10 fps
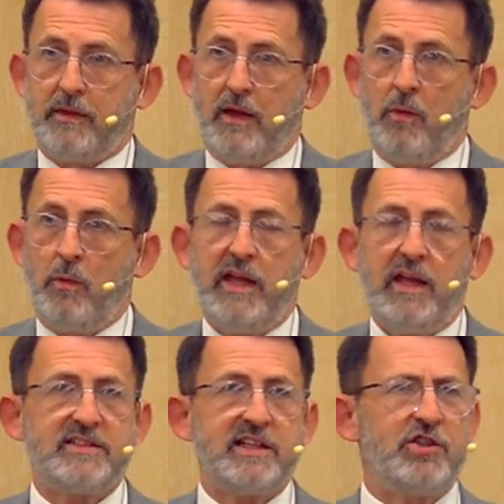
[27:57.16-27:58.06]
away
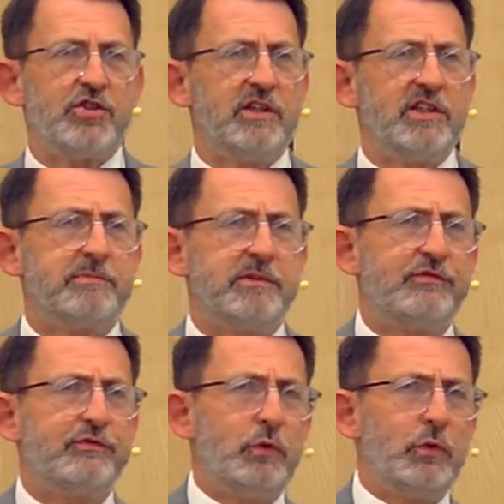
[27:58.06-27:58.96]
centuries
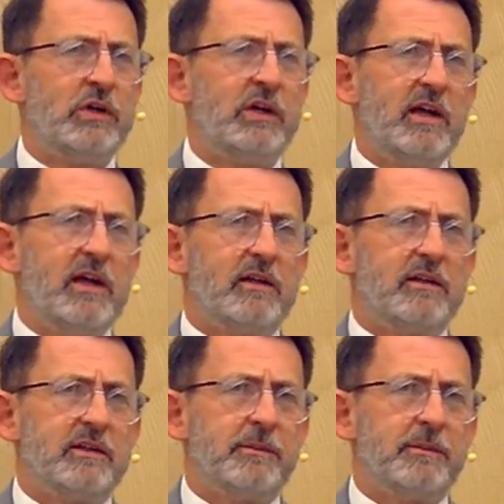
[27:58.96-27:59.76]
before, the